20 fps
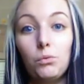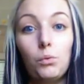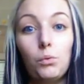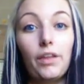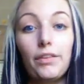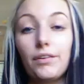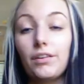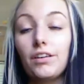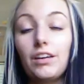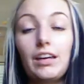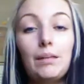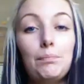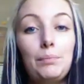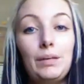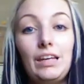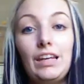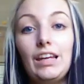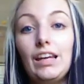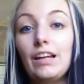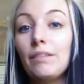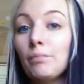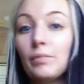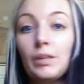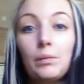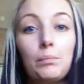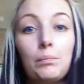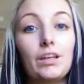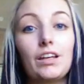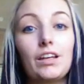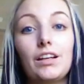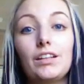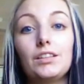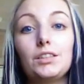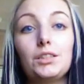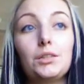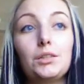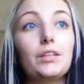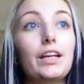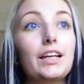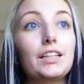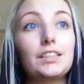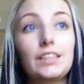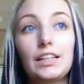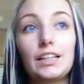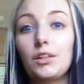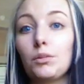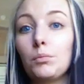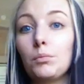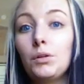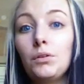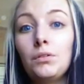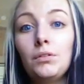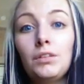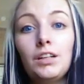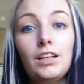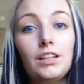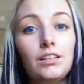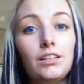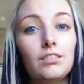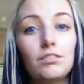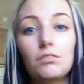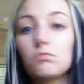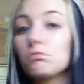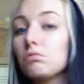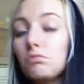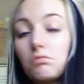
whether it be because you like Sailor Moon and